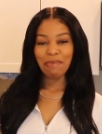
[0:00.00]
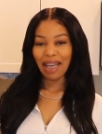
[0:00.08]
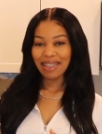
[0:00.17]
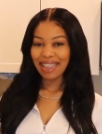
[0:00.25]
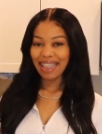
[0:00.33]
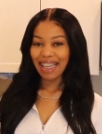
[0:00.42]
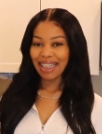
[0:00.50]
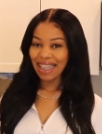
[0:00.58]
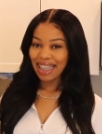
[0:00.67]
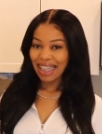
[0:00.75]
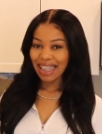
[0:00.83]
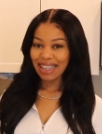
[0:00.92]
back to Nelly
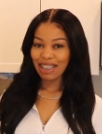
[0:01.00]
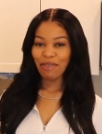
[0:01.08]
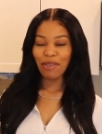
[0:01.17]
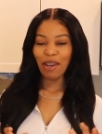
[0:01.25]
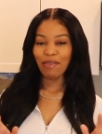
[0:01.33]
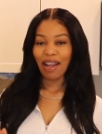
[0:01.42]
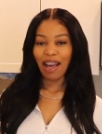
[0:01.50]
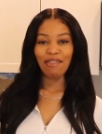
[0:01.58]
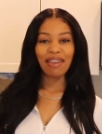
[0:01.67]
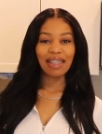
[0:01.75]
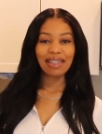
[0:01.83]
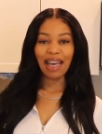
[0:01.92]
Eats. If you have not
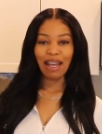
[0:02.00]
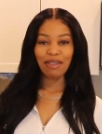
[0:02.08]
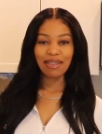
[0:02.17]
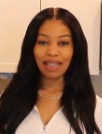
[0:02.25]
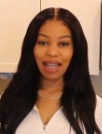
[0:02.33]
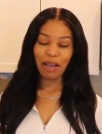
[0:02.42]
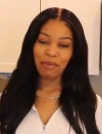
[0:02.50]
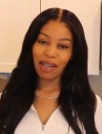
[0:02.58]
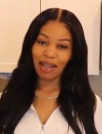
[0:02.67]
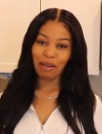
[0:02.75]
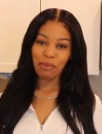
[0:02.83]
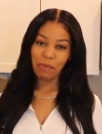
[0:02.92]
read the title, today we're
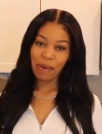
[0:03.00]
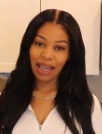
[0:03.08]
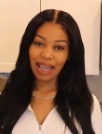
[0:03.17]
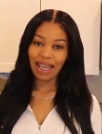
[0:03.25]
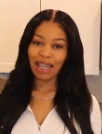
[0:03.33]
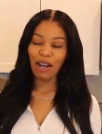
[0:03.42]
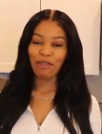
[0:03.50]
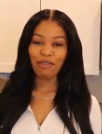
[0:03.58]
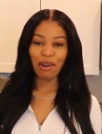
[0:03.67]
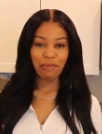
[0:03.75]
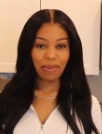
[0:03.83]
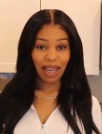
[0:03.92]
going to be making a
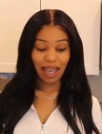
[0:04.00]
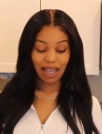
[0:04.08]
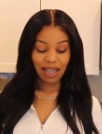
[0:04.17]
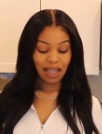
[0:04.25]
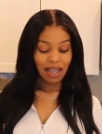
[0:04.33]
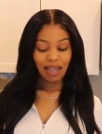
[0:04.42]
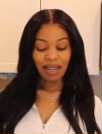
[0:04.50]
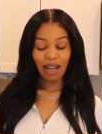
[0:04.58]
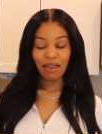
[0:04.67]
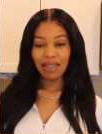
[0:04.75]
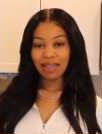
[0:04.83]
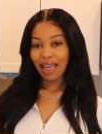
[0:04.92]
rum cake.
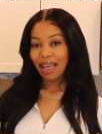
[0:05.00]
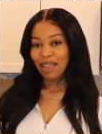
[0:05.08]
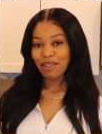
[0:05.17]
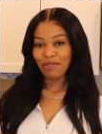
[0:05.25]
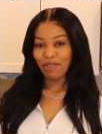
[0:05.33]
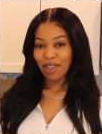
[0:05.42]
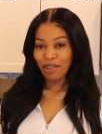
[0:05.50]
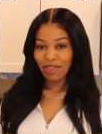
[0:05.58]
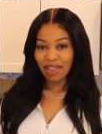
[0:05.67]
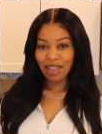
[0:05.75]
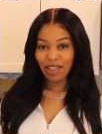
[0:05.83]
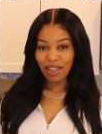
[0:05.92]
Now this cake is
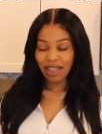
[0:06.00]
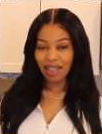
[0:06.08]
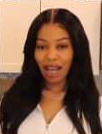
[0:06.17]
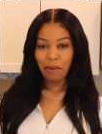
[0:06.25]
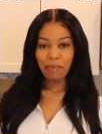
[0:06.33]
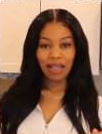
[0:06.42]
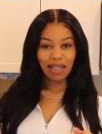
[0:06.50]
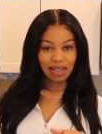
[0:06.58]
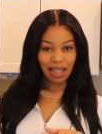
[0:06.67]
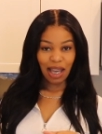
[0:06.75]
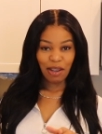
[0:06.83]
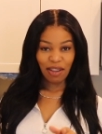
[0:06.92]
really good. I made this
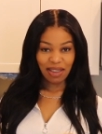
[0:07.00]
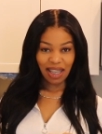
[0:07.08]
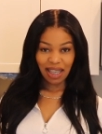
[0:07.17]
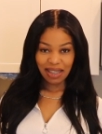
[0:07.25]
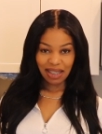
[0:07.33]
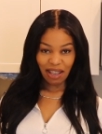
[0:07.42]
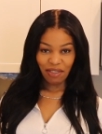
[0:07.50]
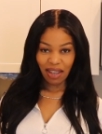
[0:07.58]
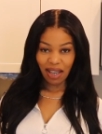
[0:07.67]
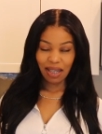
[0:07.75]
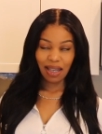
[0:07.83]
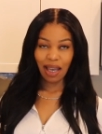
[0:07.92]
cake on Thanksgiving
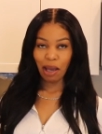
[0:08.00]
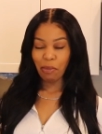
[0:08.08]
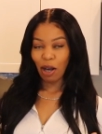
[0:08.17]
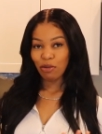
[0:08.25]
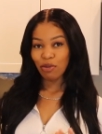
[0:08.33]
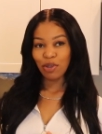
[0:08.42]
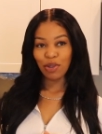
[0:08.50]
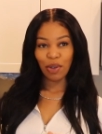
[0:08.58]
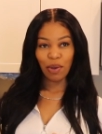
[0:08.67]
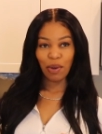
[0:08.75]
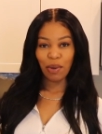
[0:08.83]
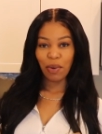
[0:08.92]
and it came out
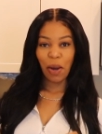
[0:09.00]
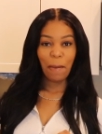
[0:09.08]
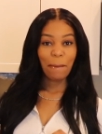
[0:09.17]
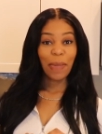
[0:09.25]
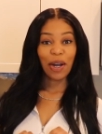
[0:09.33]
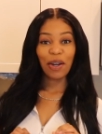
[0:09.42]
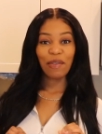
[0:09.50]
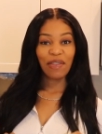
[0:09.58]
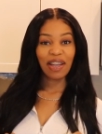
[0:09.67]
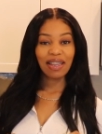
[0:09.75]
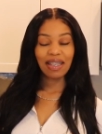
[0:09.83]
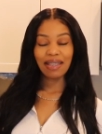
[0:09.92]
so
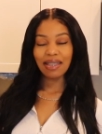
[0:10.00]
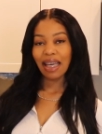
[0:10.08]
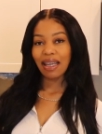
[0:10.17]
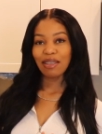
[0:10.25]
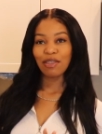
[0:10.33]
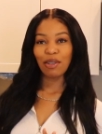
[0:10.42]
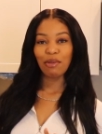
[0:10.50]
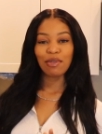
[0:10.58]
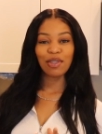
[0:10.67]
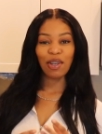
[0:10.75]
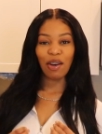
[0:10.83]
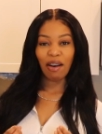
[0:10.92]
perfect. This cake is so
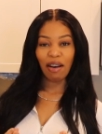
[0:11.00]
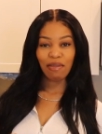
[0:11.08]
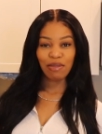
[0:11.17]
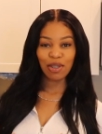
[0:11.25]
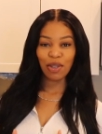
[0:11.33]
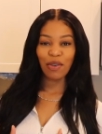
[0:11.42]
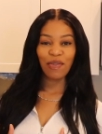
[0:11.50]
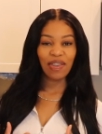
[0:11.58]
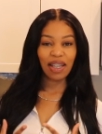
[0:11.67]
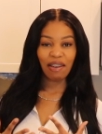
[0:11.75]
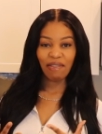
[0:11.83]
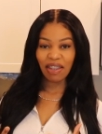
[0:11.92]
soft, so
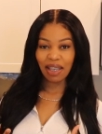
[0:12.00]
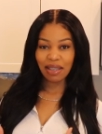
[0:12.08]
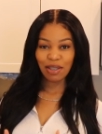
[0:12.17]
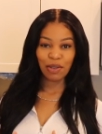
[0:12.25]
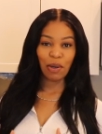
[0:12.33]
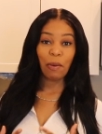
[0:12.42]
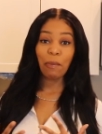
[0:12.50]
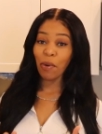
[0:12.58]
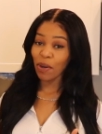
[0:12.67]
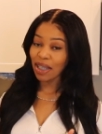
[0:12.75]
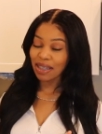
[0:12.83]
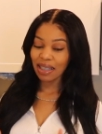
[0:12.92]
fluffy, so
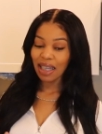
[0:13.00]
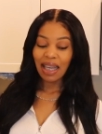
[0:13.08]
moist,